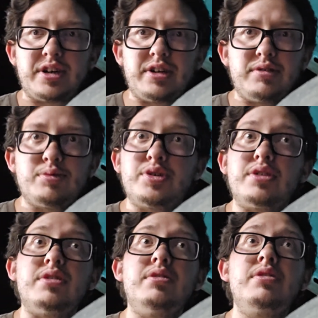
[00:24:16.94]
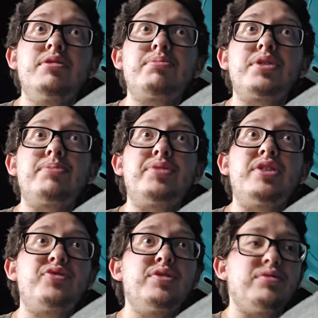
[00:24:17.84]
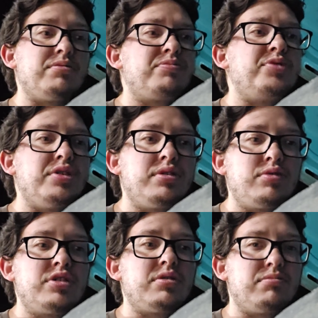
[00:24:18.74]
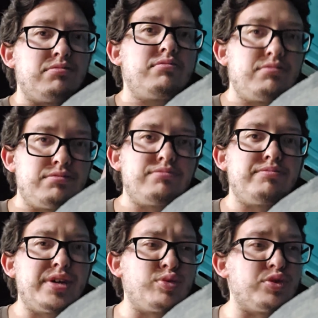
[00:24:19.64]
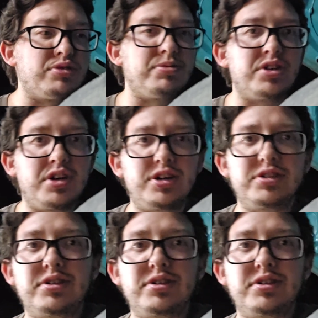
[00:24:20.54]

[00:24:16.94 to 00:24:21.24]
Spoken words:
I don't know where to prop that phone. You know what? Bear with me, guys.